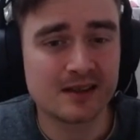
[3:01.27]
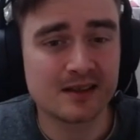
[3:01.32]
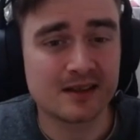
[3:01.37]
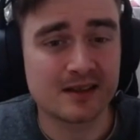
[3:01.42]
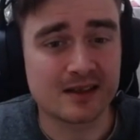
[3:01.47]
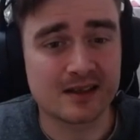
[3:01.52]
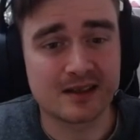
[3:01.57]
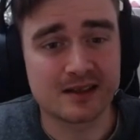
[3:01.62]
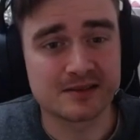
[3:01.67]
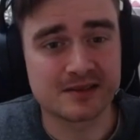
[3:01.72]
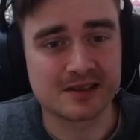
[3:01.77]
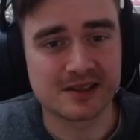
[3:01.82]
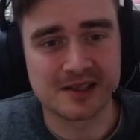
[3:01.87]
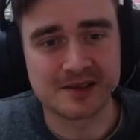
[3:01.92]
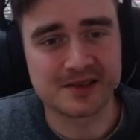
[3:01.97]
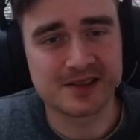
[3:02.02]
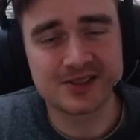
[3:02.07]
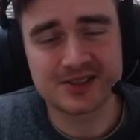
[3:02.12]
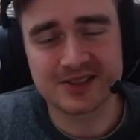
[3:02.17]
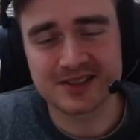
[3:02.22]
And yeah,
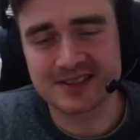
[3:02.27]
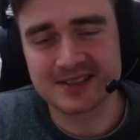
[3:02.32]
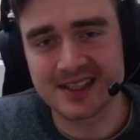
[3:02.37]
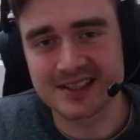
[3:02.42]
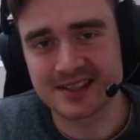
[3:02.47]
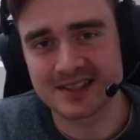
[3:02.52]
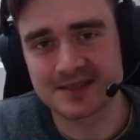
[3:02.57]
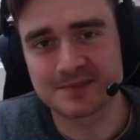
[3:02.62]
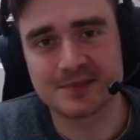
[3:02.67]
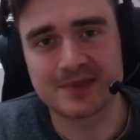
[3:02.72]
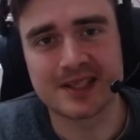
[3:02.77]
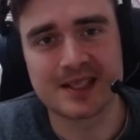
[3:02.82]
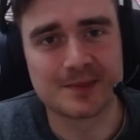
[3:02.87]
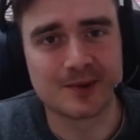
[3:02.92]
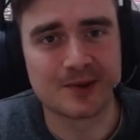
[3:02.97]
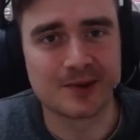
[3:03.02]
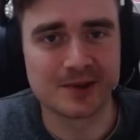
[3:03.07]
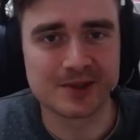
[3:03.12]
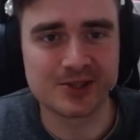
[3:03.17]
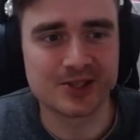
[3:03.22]
this just us play
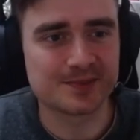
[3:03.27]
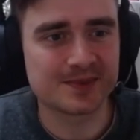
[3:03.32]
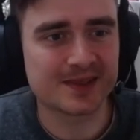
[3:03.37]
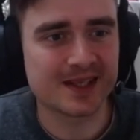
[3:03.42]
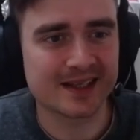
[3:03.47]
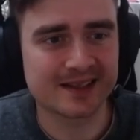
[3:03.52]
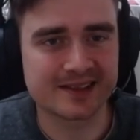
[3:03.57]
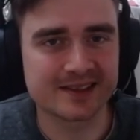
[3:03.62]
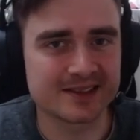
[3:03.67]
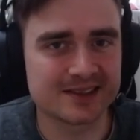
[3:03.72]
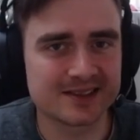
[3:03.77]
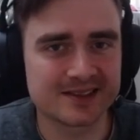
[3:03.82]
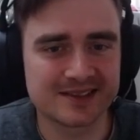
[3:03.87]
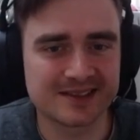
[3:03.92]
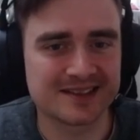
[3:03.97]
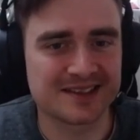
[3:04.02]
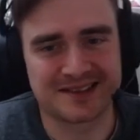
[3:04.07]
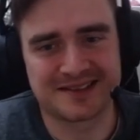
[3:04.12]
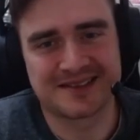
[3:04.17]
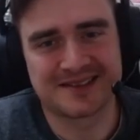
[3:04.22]
more cheap tactics,
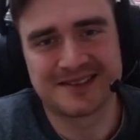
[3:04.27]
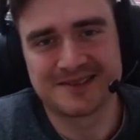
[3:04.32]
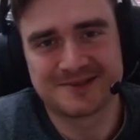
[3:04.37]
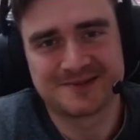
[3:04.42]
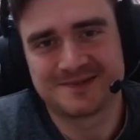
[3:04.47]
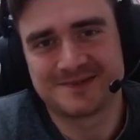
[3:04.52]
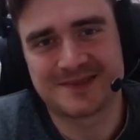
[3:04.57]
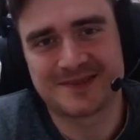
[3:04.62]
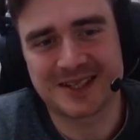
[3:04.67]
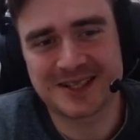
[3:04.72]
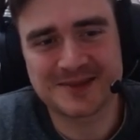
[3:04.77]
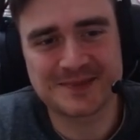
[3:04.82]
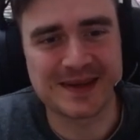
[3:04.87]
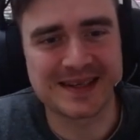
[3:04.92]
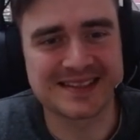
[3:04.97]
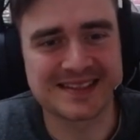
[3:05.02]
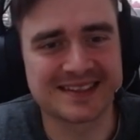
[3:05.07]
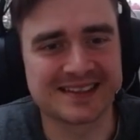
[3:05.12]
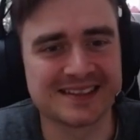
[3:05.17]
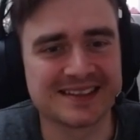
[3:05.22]
and that's
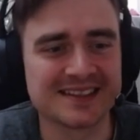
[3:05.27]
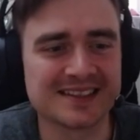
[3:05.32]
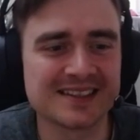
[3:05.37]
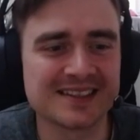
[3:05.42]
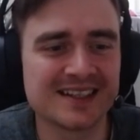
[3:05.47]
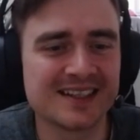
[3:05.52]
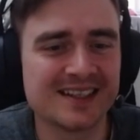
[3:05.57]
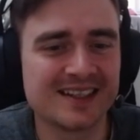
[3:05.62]
basically it.